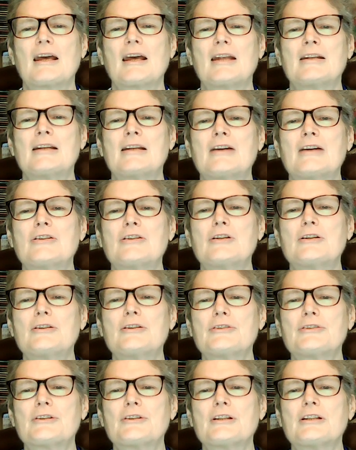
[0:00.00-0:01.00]
And I
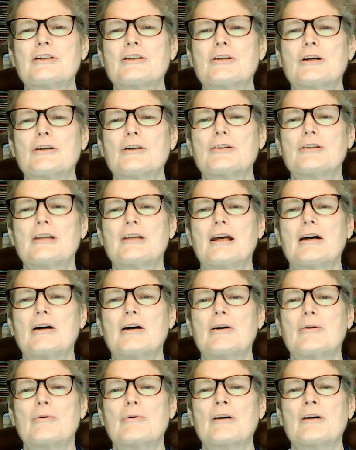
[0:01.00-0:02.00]
usually don't
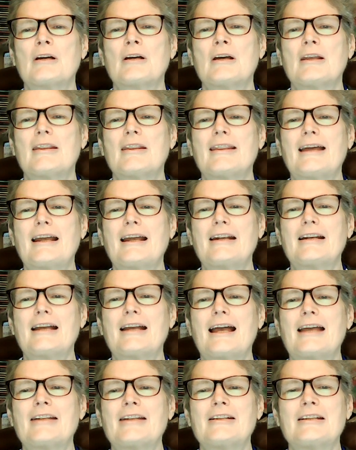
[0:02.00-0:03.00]
know that
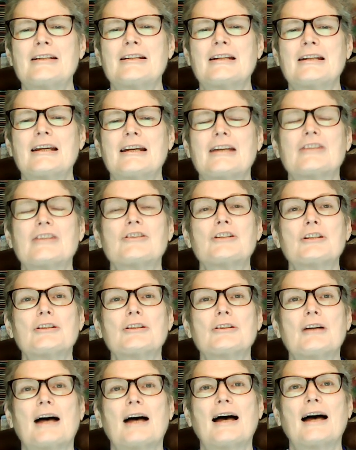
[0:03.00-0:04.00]
ending
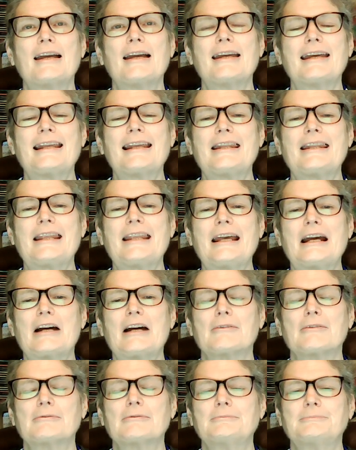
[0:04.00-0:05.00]
until I get
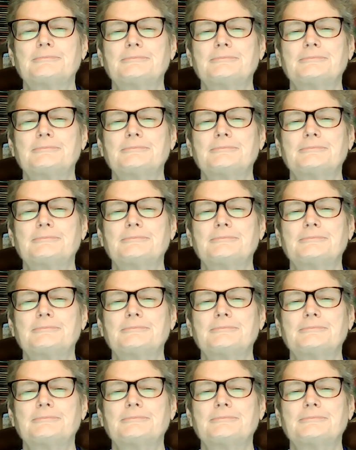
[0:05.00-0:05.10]
there.